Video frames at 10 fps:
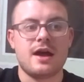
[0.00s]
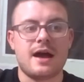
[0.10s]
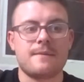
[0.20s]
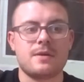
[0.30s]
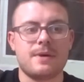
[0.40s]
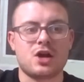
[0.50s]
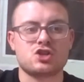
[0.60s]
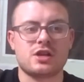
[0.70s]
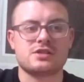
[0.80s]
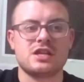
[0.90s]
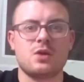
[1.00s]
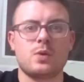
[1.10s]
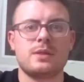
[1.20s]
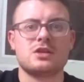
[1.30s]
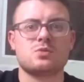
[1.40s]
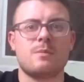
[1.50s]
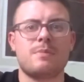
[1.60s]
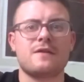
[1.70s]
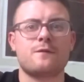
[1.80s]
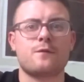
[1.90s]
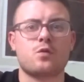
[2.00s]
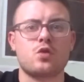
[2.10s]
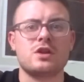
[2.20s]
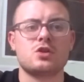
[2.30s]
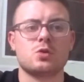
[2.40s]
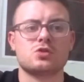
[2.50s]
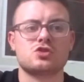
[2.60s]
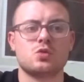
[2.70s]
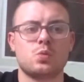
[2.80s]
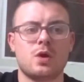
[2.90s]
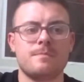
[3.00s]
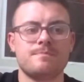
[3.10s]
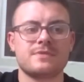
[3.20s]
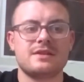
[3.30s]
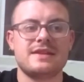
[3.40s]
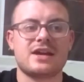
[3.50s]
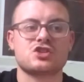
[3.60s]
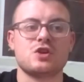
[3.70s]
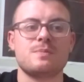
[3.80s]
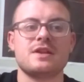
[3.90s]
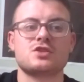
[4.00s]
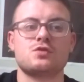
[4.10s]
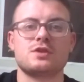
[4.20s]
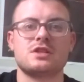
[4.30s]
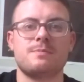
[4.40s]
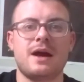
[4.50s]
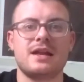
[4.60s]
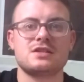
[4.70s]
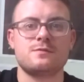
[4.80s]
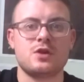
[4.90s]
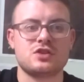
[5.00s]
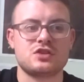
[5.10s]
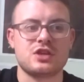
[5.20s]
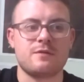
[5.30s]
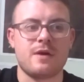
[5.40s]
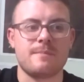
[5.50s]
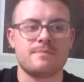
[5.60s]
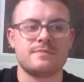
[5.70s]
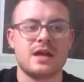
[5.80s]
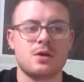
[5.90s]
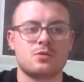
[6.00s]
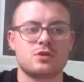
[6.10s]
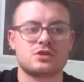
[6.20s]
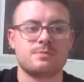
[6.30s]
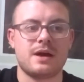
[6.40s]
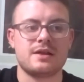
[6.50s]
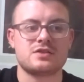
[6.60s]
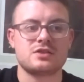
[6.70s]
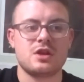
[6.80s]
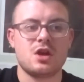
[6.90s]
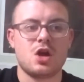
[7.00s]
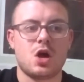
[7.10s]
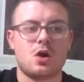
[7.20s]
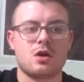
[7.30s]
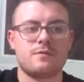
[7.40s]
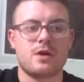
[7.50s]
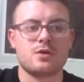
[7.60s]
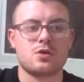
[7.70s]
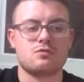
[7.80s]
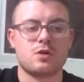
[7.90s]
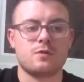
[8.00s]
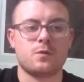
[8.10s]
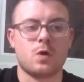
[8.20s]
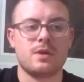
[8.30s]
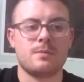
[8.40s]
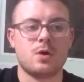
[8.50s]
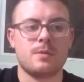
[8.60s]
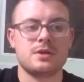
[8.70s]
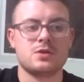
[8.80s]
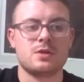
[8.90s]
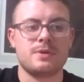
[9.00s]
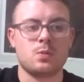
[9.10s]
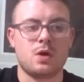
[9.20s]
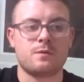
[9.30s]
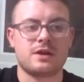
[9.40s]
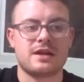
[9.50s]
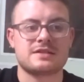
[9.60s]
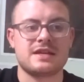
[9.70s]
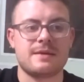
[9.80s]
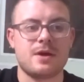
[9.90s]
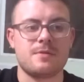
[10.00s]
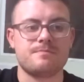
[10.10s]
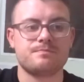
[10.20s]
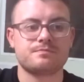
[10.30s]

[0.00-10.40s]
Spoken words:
I'm going to back Chelsea to win this one by 3-1. Next up, it's Crystal Palace versus Southampton. Now, Crystal Palace are on a very good run of form at the moment. You know, they beat Watford last time out.